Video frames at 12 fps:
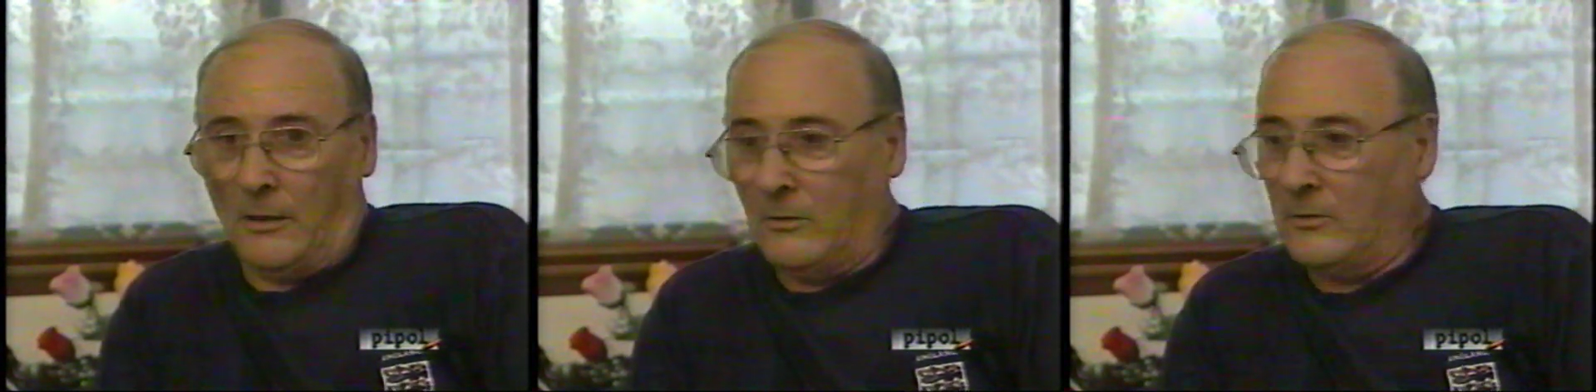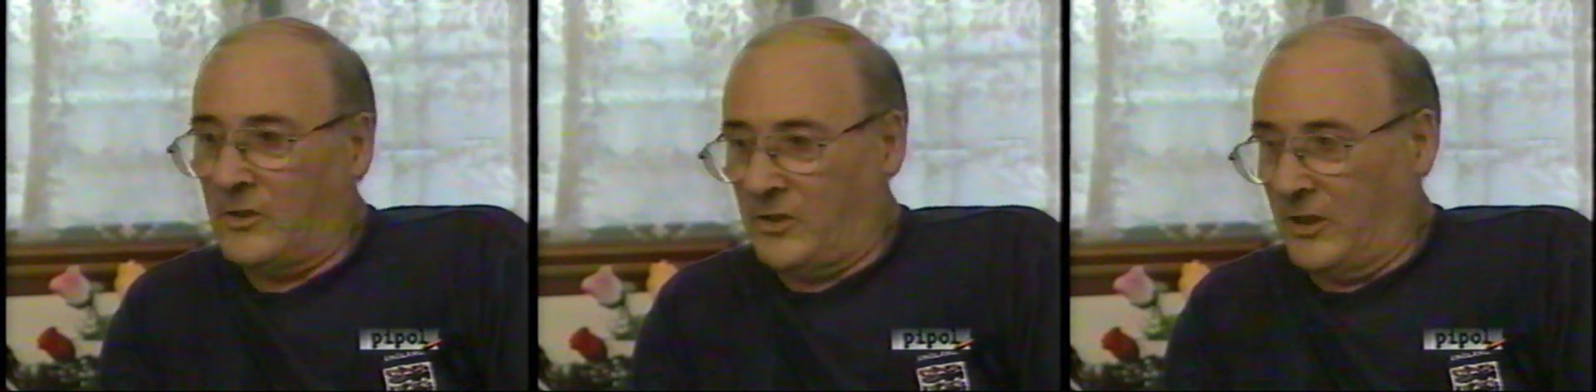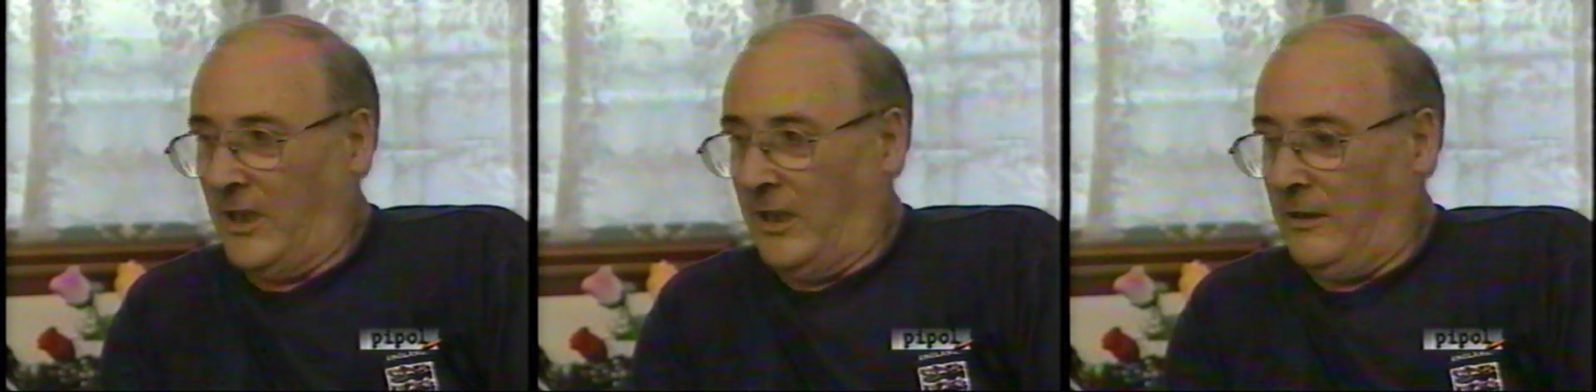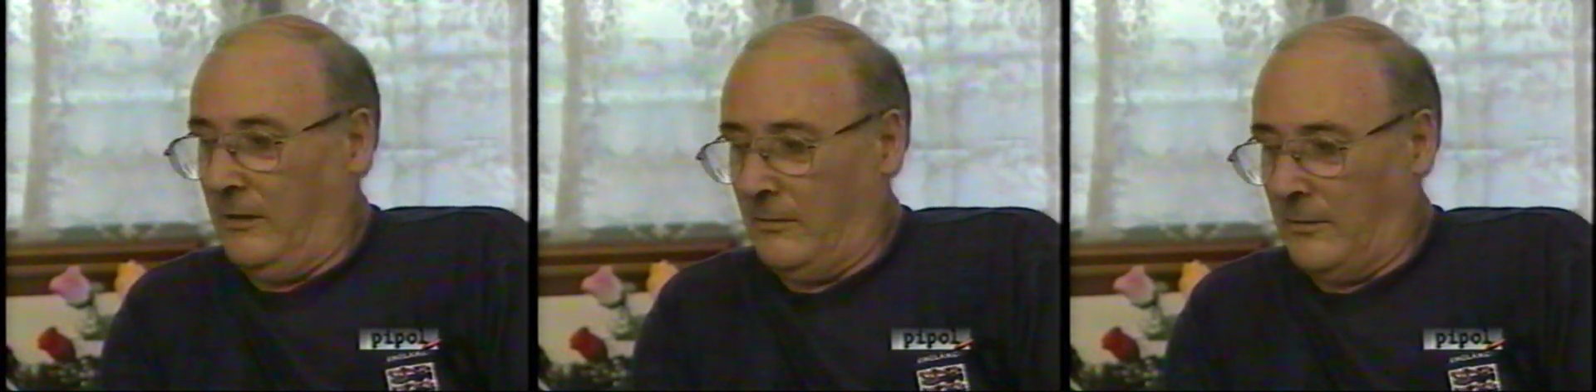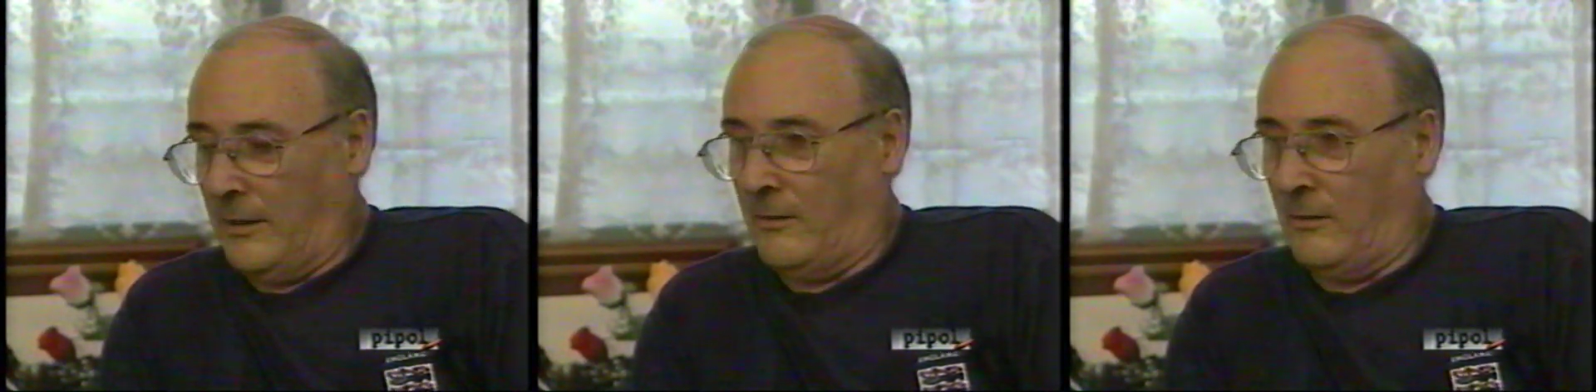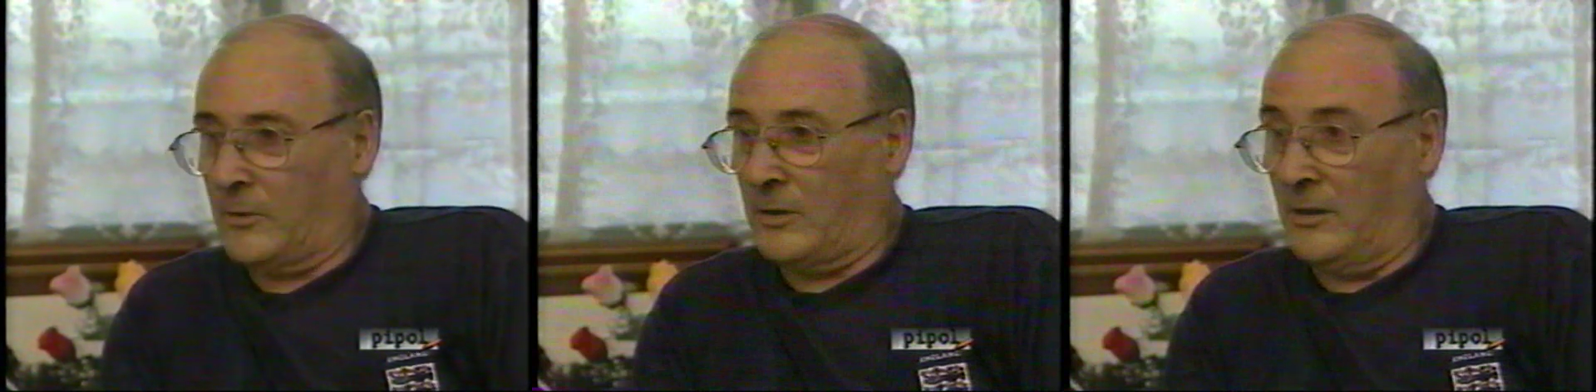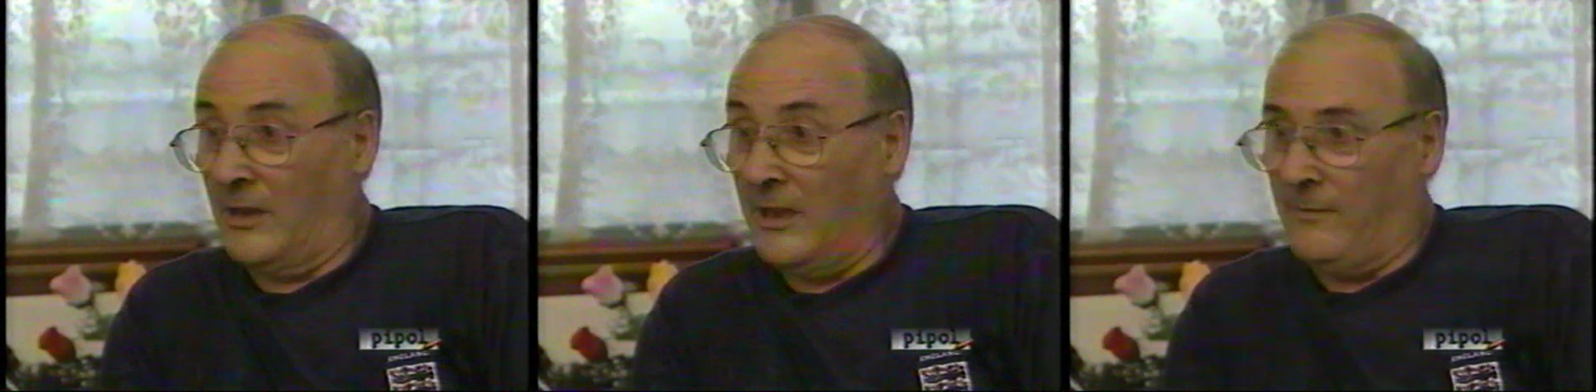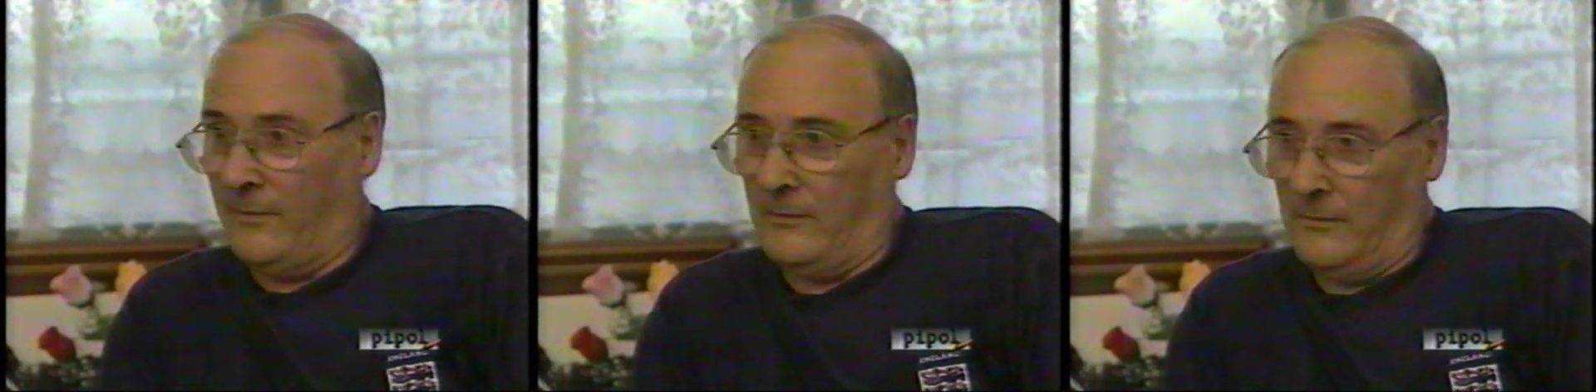couldn't see how I'm going to live.